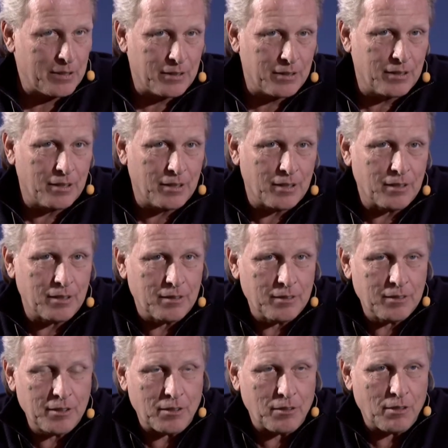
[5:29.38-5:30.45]
been,
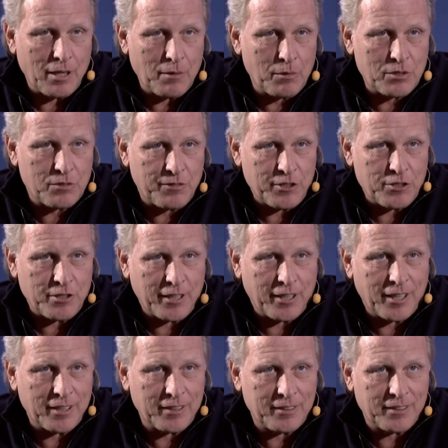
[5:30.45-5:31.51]
I was
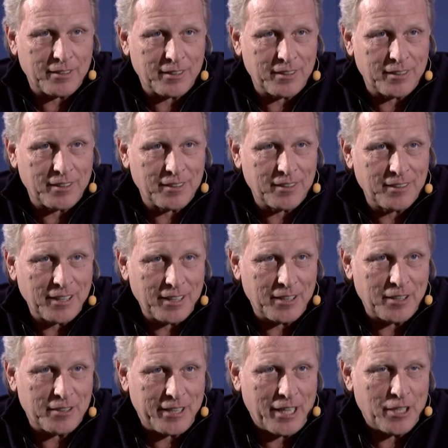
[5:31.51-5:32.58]
fishing at
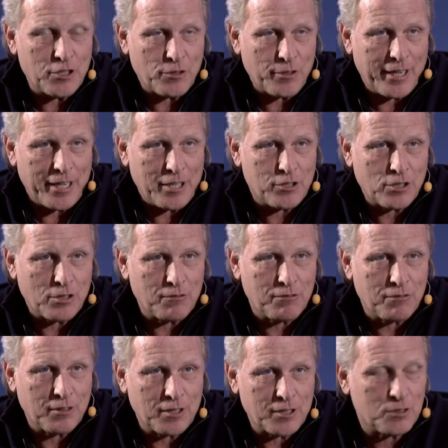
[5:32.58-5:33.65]
a tender age
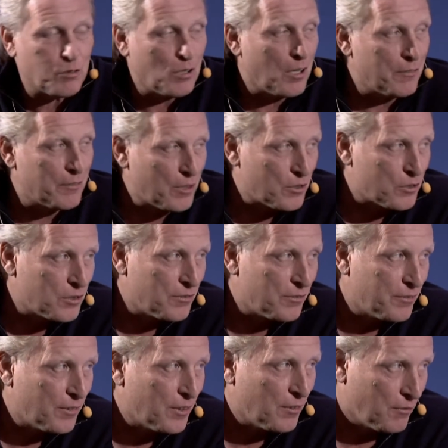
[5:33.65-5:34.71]
of 12 years
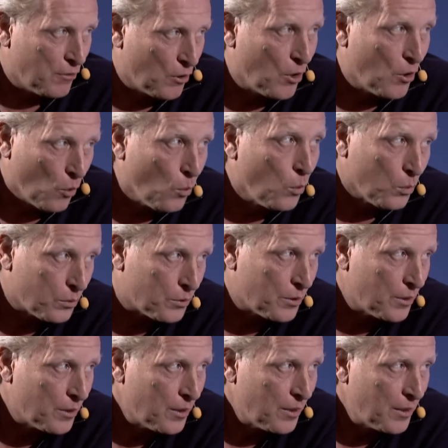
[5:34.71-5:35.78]
of
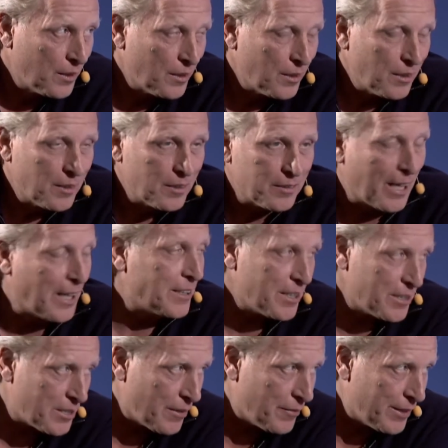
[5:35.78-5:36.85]
old,
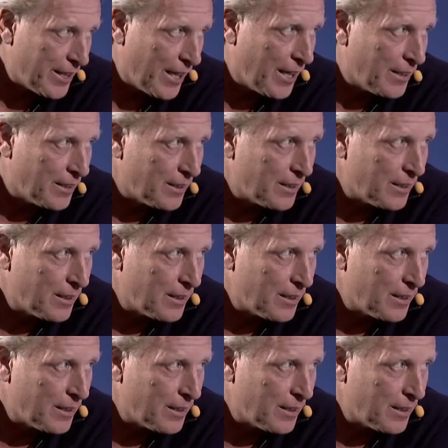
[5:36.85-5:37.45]
1978.